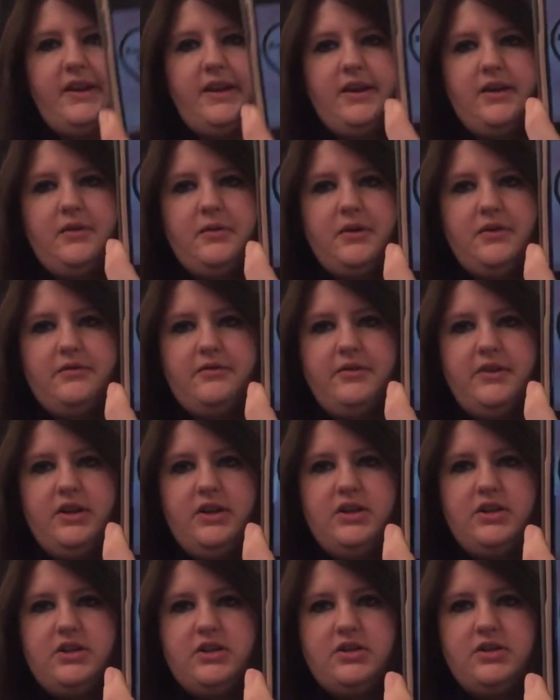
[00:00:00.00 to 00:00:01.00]
how it
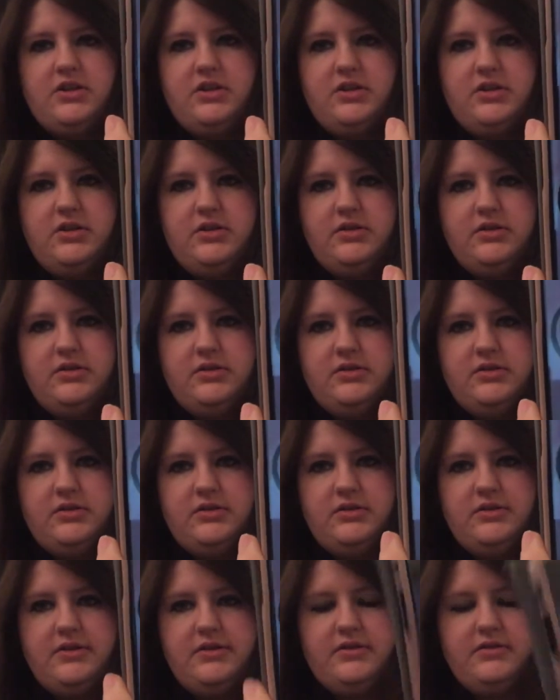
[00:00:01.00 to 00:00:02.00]
finished.
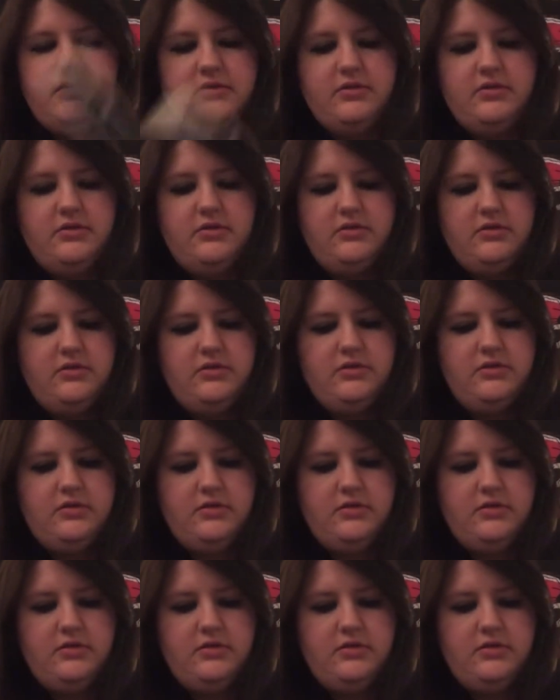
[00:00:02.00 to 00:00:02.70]
Good.